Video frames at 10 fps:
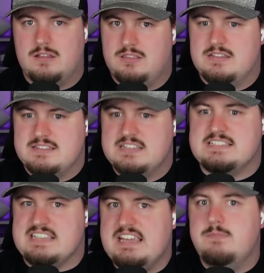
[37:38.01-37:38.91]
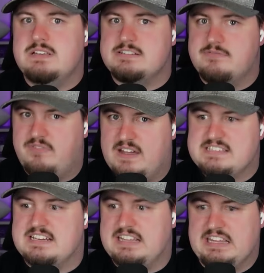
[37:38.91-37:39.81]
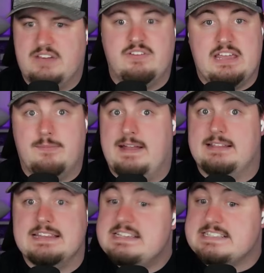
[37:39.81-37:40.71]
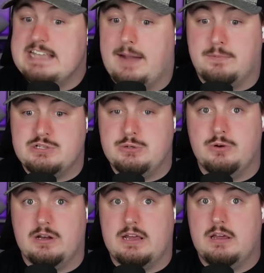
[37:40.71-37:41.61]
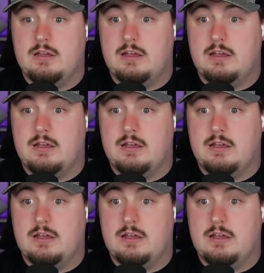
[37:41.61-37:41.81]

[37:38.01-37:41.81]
this team is invested in giving him at least the opportunity.